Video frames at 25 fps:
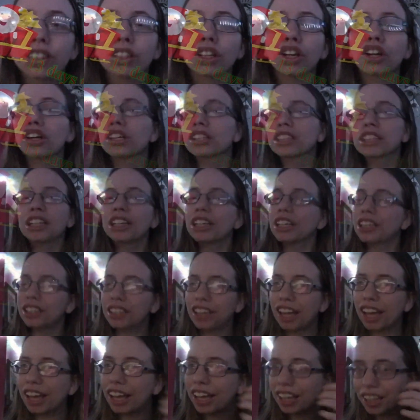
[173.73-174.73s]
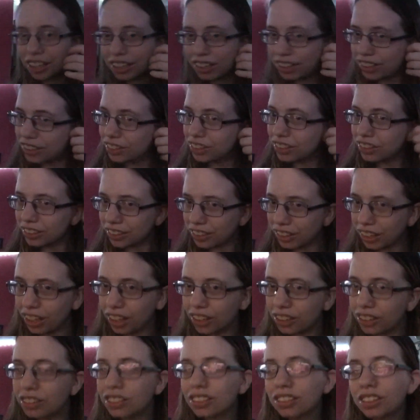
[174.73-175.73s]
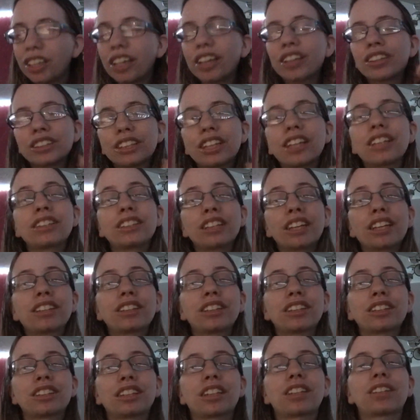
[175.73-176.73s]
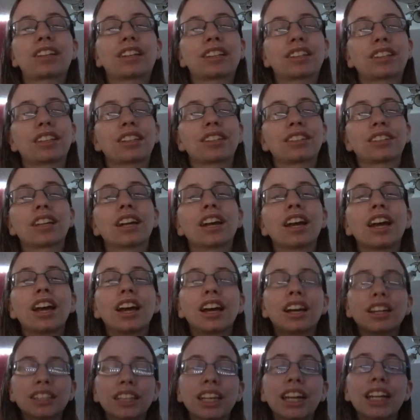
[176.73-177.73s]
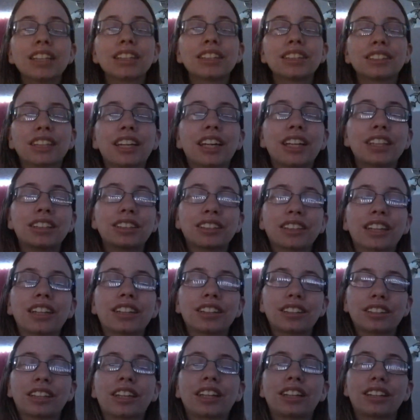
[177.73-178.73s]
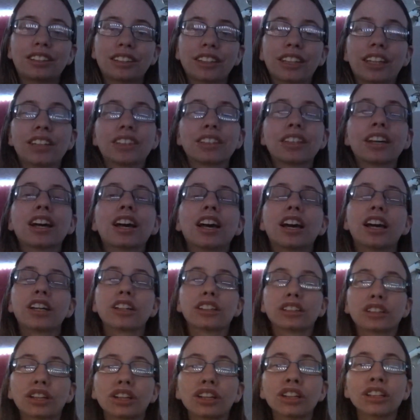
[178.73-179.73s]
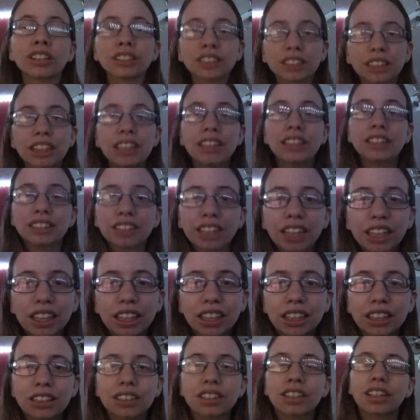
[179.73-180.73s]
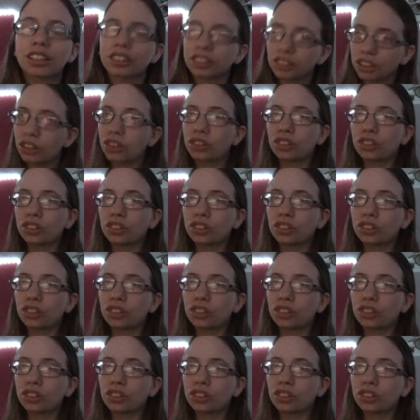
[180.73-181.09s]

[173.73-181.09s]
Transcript: 13 days. Yes, yes, yes, yes, yes, yes, yes, yes. Yes, yes, yes, yes, yes. 13 days until